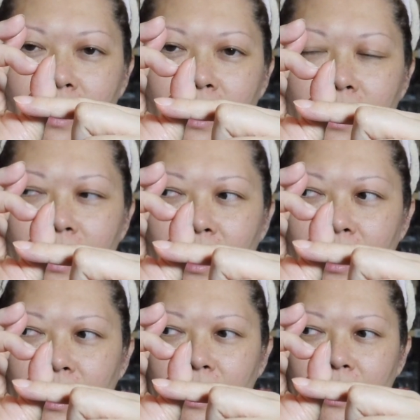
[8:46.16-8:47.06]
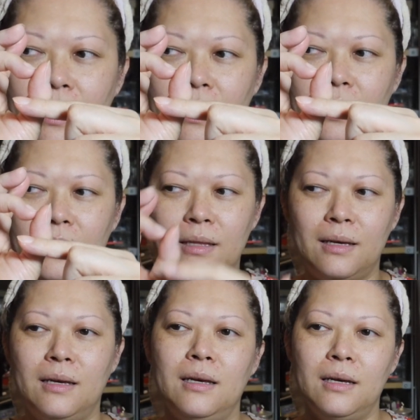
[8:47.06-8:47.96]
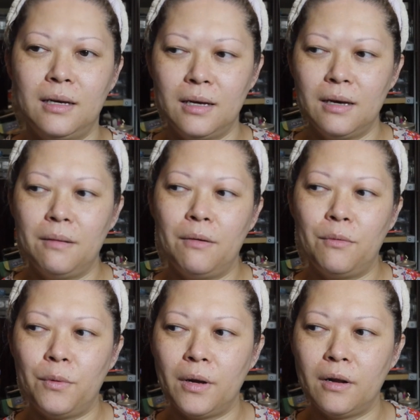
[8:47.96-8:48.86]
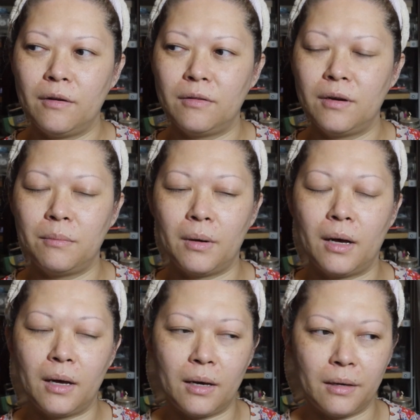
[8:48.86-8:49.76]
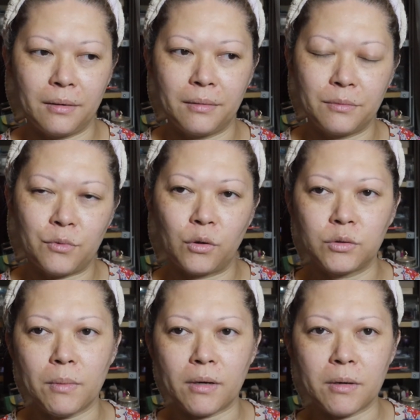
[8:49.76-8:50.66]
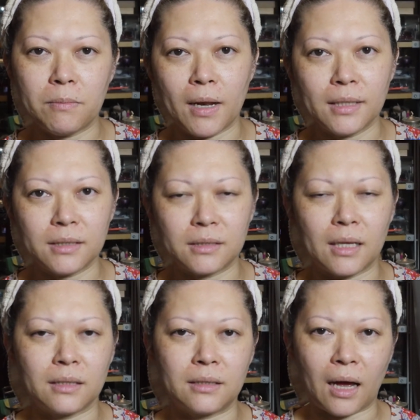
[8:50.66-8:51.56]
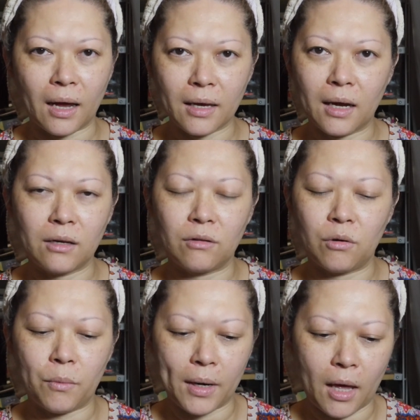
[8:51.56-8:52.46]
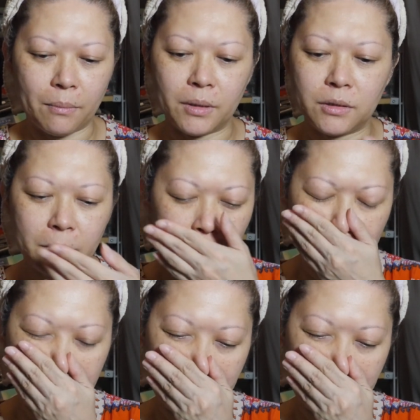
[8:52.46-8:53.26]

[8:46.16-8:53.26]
And then one of my rosemary plants is like dying. I don't know what happened to it.